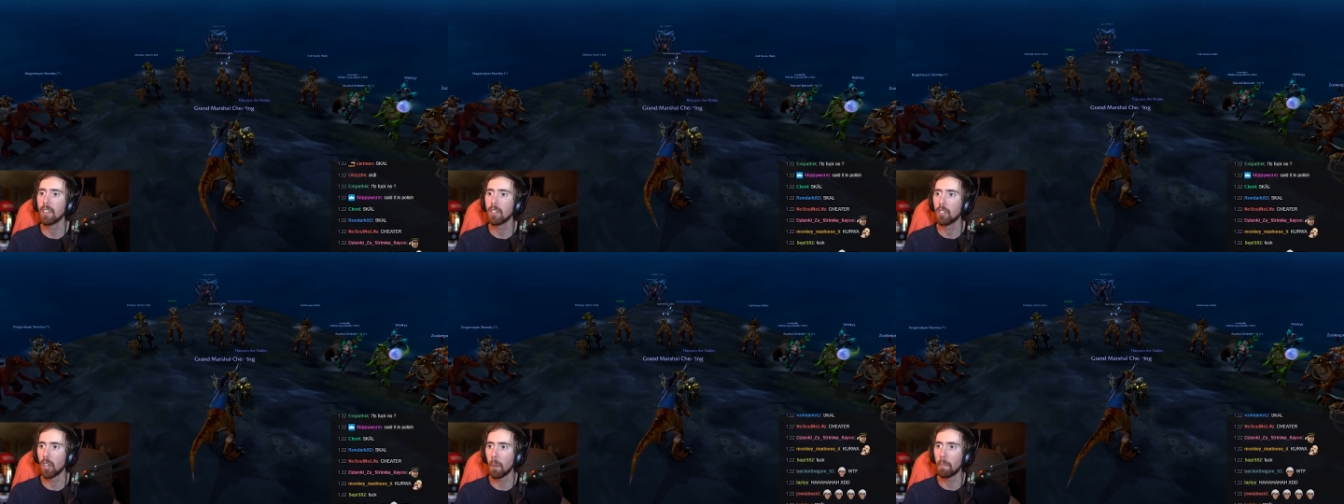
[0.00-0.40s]

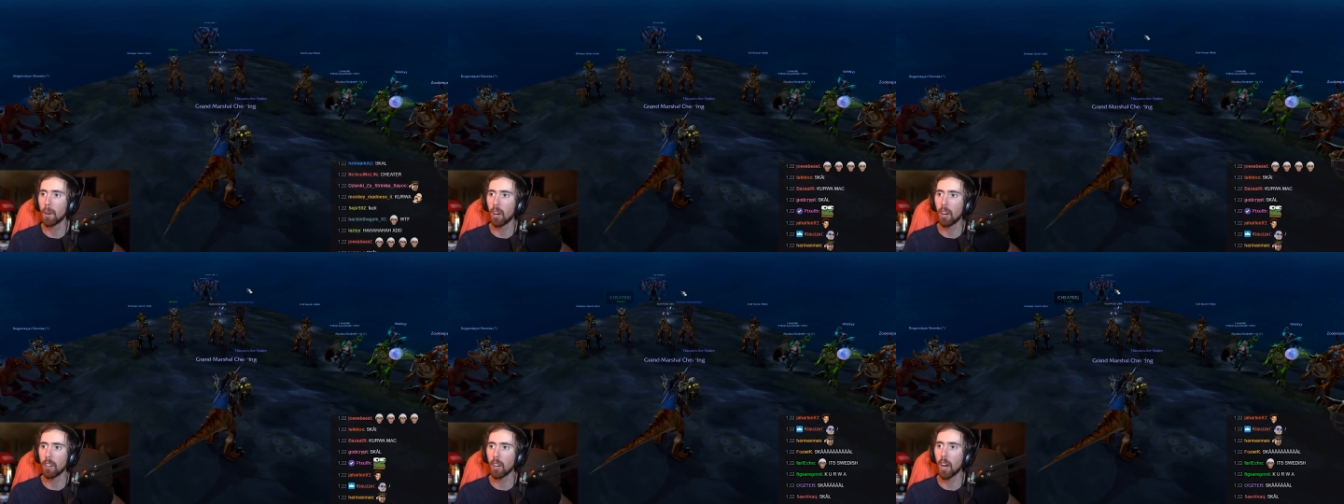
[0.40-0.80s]
Jumping
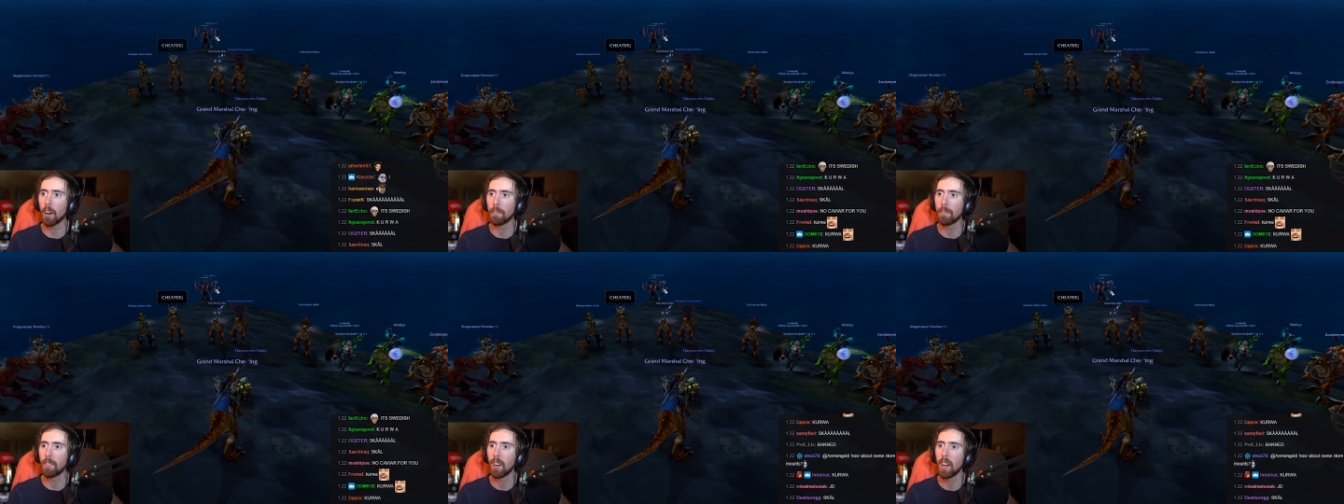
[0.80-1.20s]
on off.
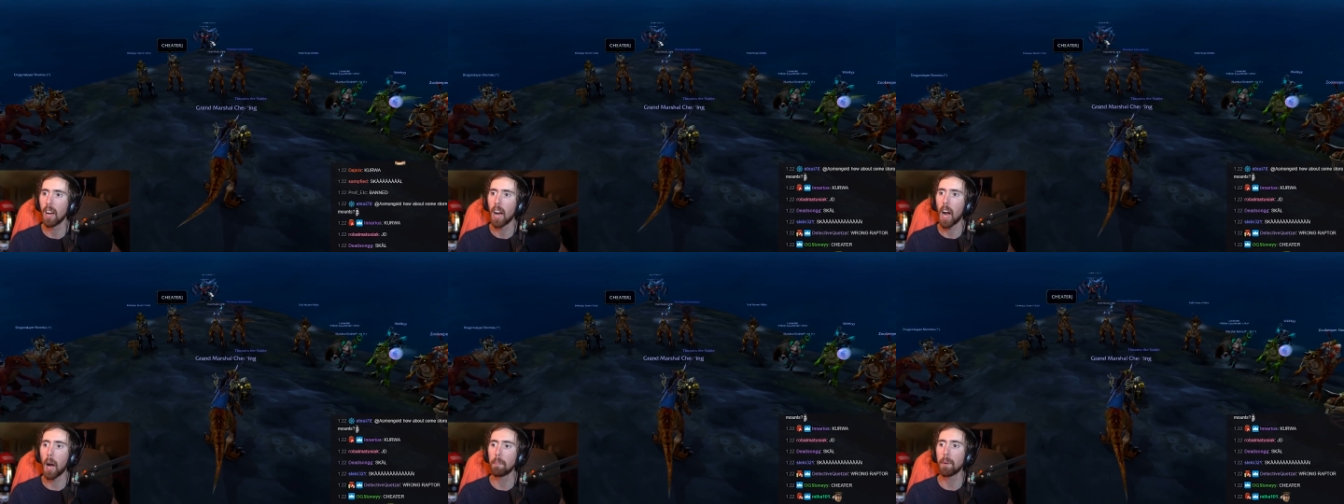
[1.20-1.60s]

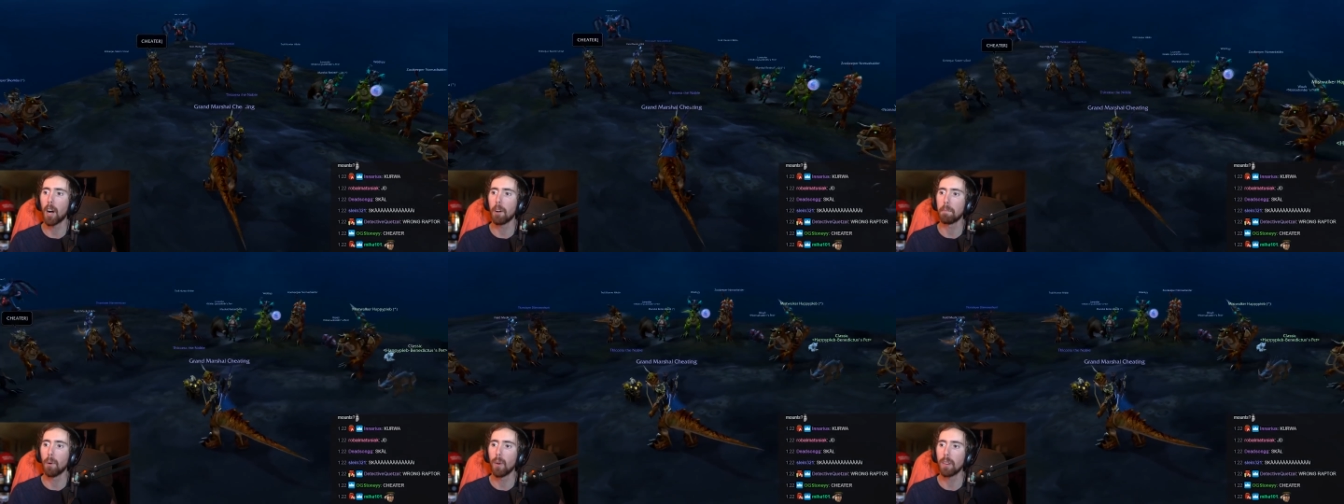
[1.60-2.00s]
Hop
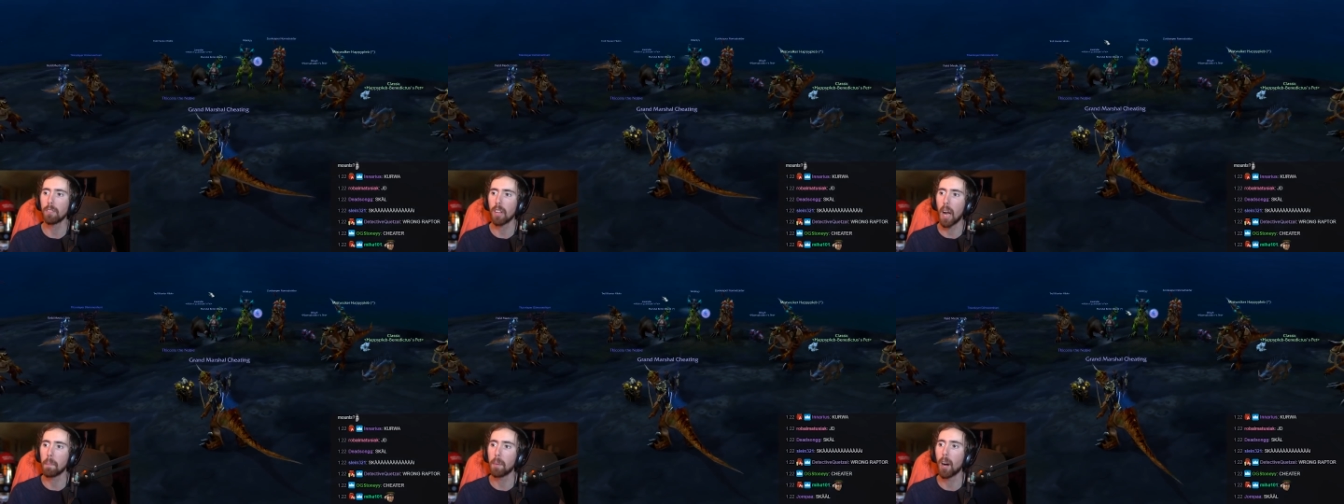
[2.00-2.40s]
off, boys.
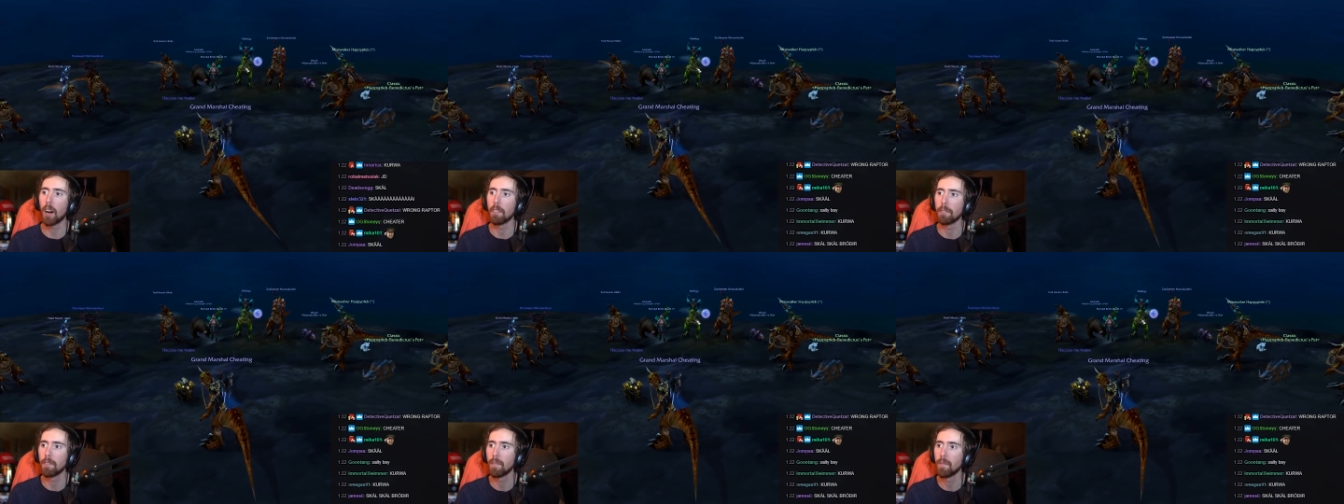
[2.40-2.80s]
Hop off.